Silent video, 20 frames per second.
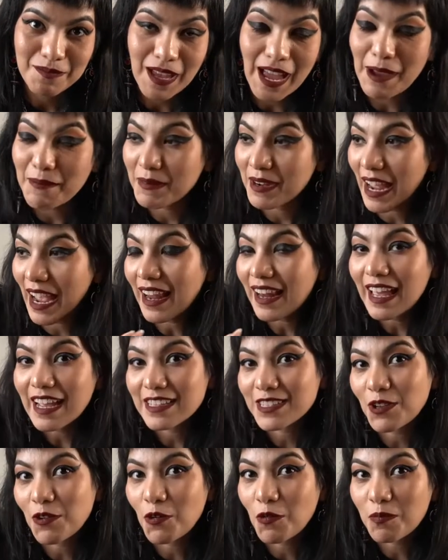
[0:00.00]
I mean, I
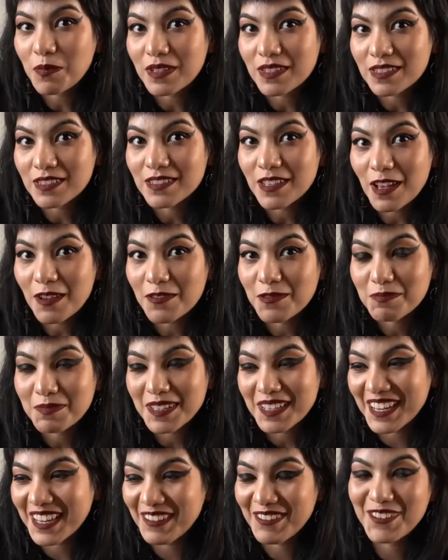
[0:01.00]
like to open stuff,
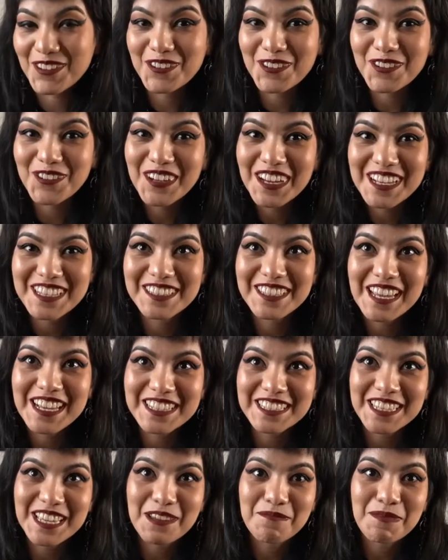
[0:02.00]
but if you guys
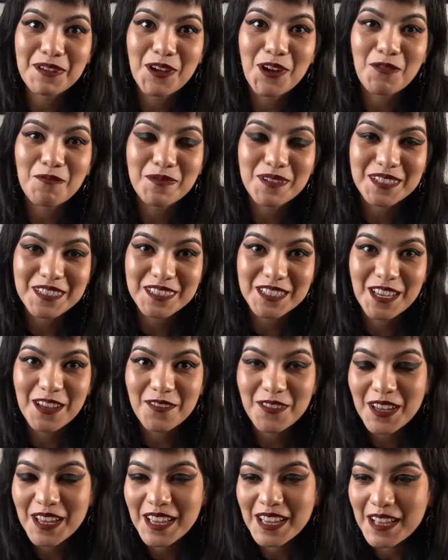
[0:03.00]
like seeing me open
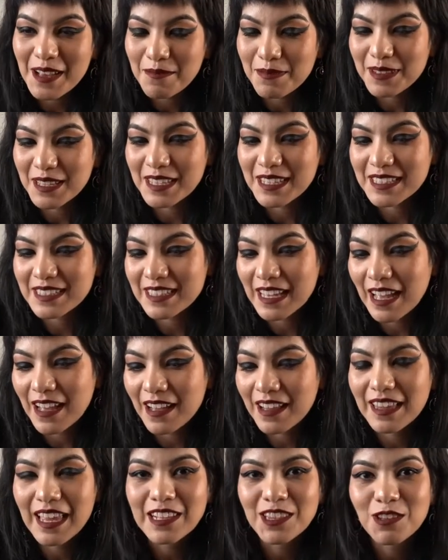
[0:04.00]
stuff, please
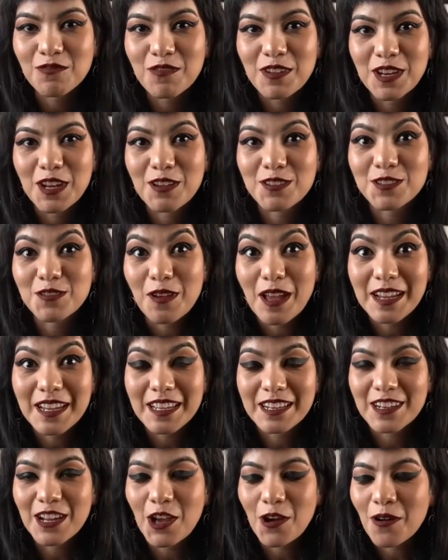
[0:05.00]
like the video so I
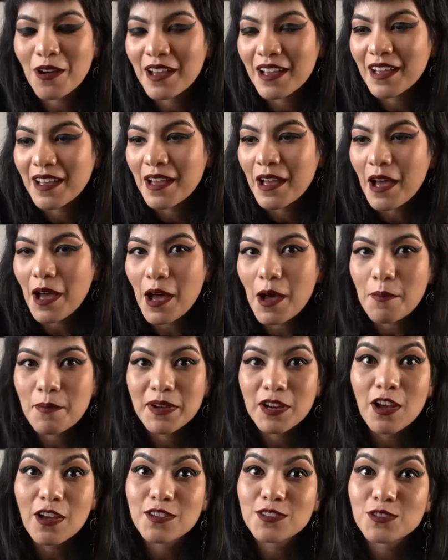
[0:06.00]
can know.
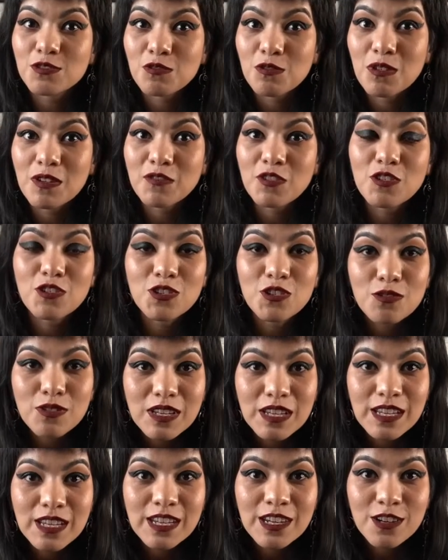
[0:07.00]
But also, if you're new
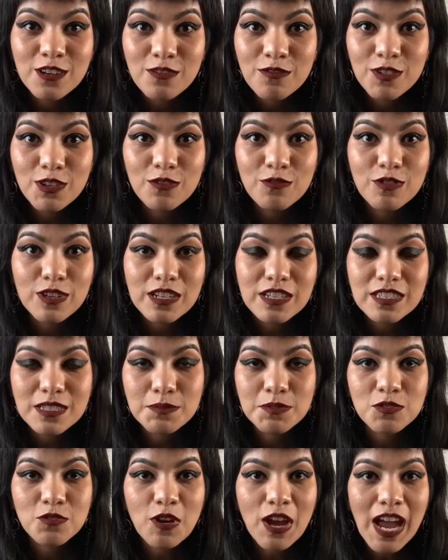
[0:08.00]
here, feel free to
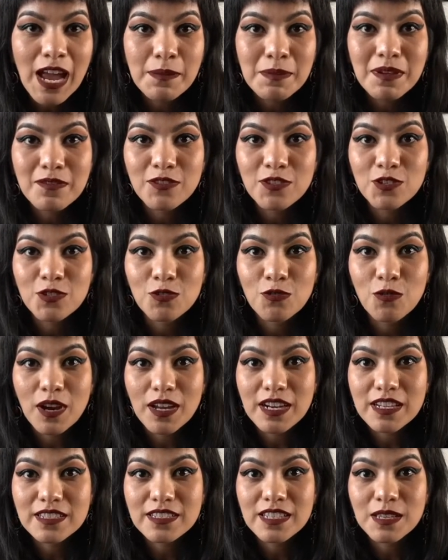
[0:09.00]
subscribe if you
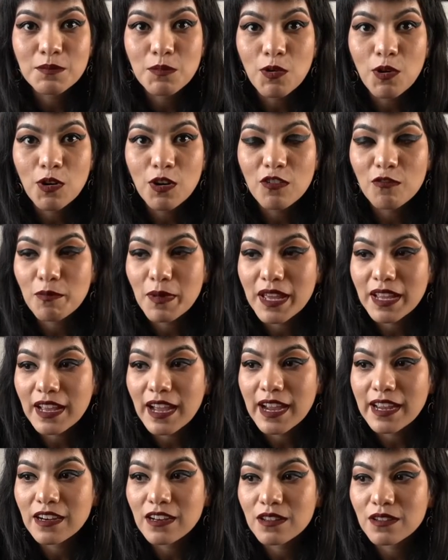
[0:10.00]
want to see more of my
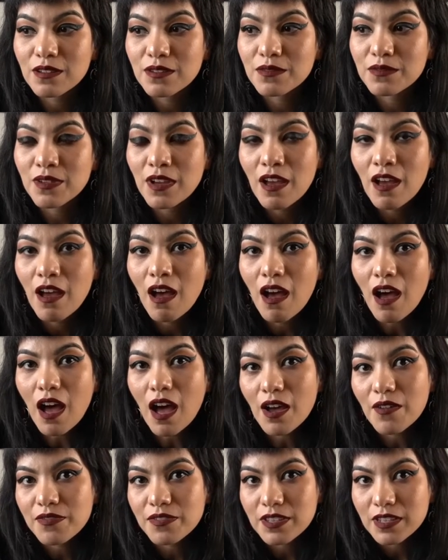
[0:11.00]
kind of
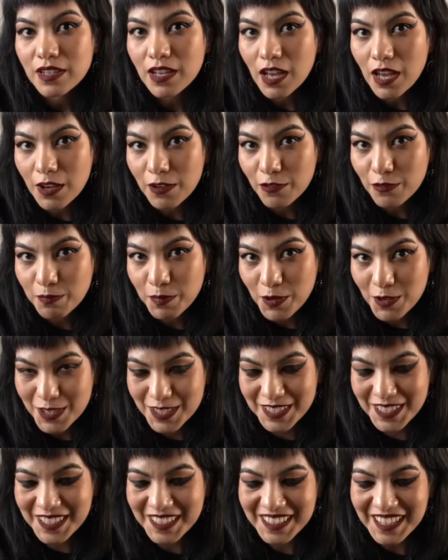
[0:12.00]
off-the-cuff
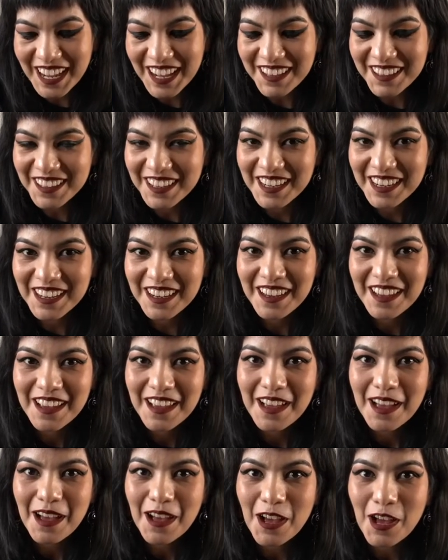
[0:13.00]
personality.
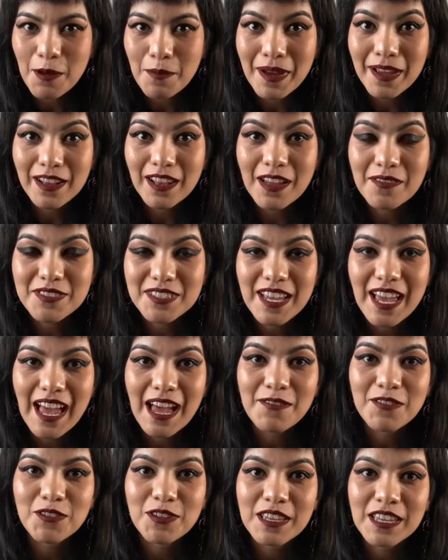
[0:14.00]
I'd love to
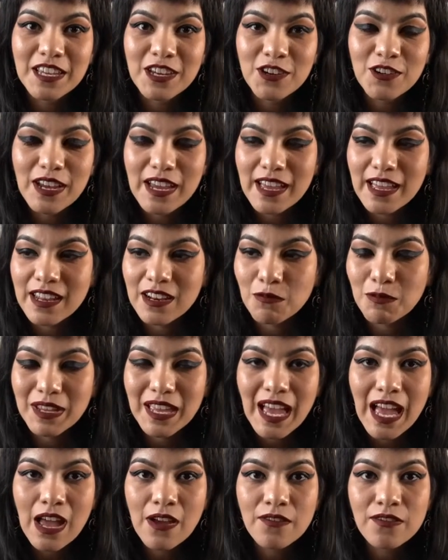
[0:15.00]
have you here, and we
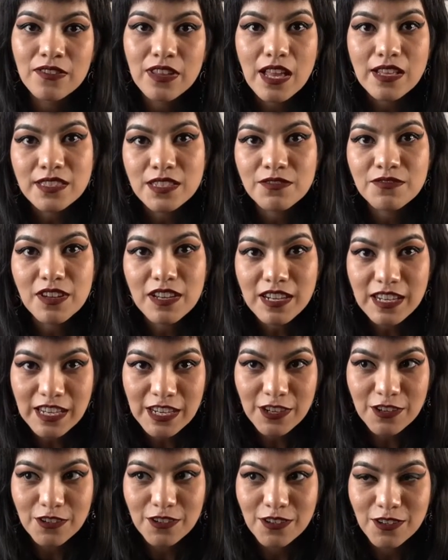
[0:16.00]
have lots of fun
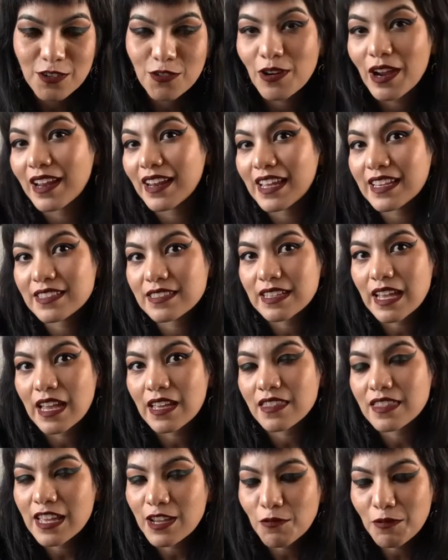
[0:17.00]
here, or at least
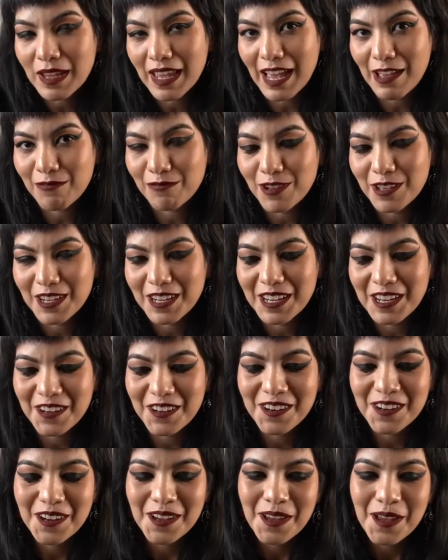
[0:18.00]
I think we have fun
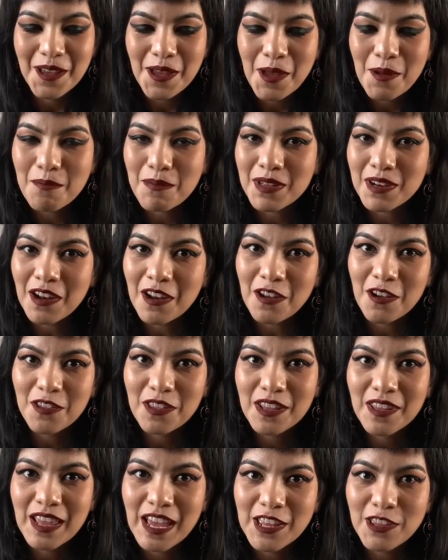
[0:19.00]
here. But other
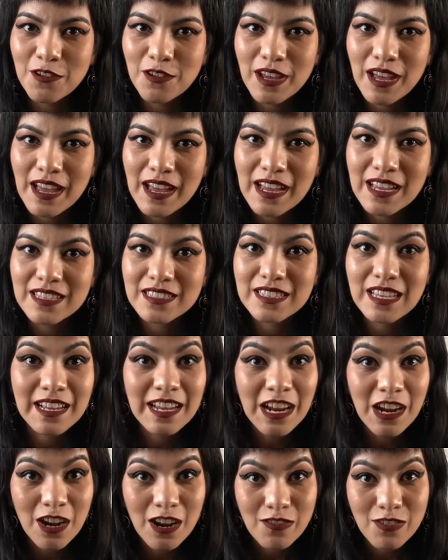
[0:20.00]
than that, you guys,
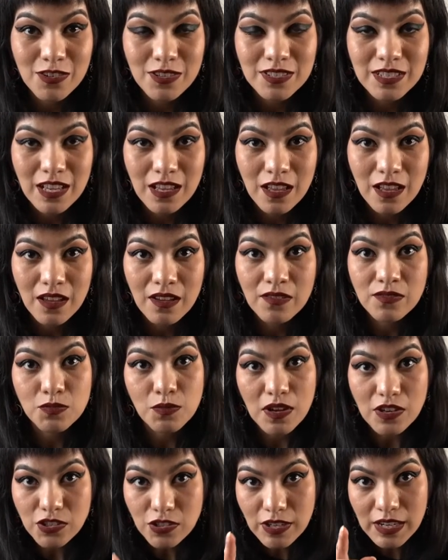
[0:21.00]
take care of yourselves,
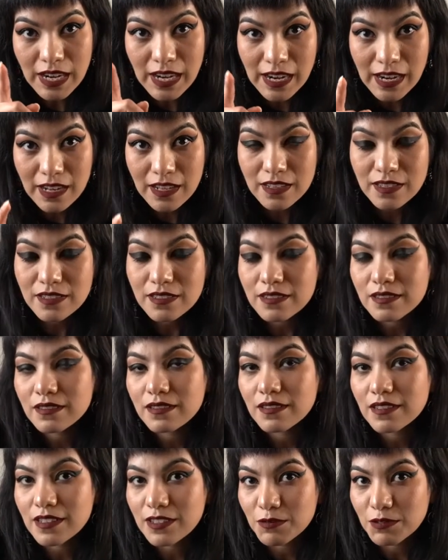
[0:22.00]
wash your hands,
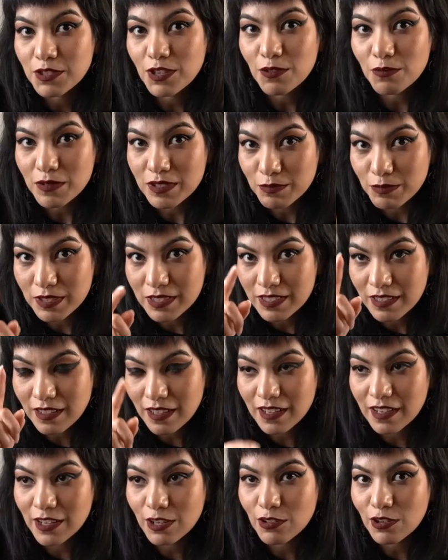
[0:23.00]
because, you know, we're
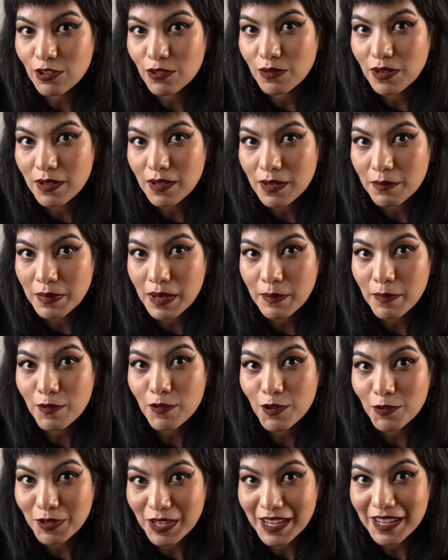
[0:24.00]
still in, you know, a
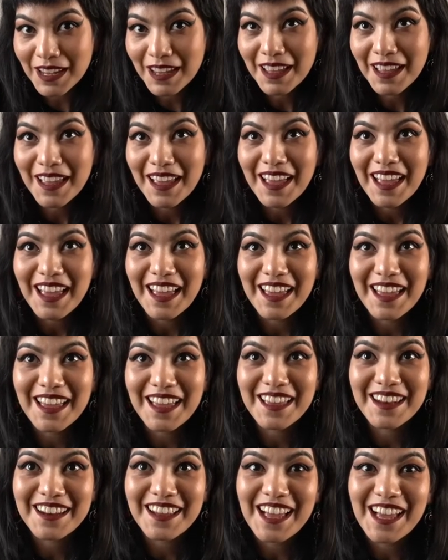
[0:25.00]
pepperoni.
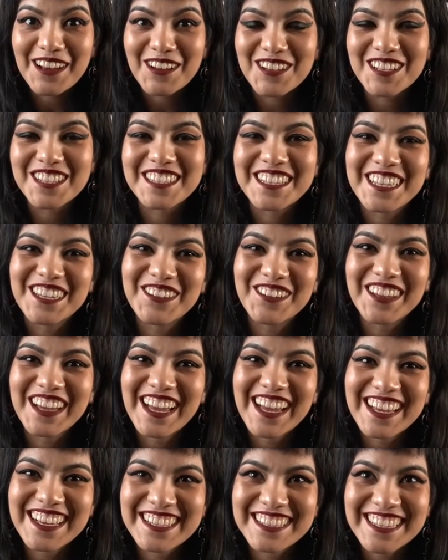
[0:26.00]
And I will see you
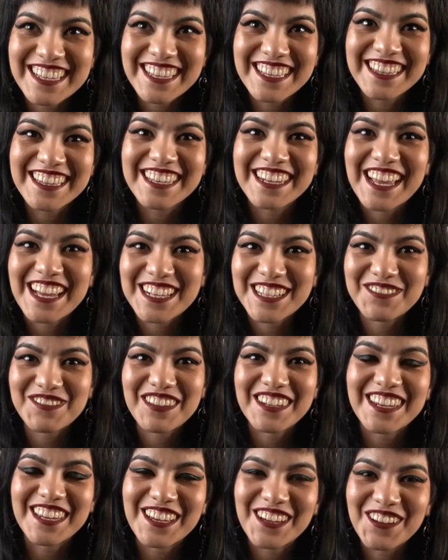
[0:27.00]
guys in the next
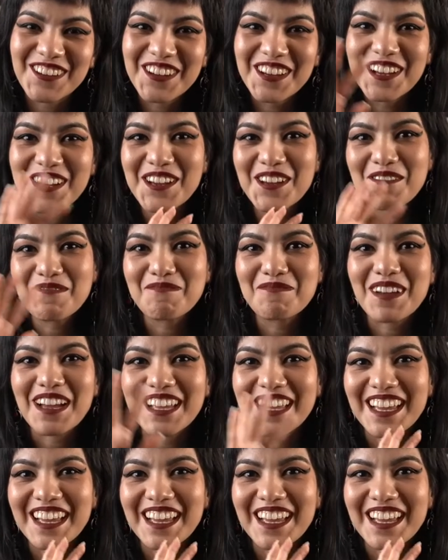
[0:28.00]
video. Bye,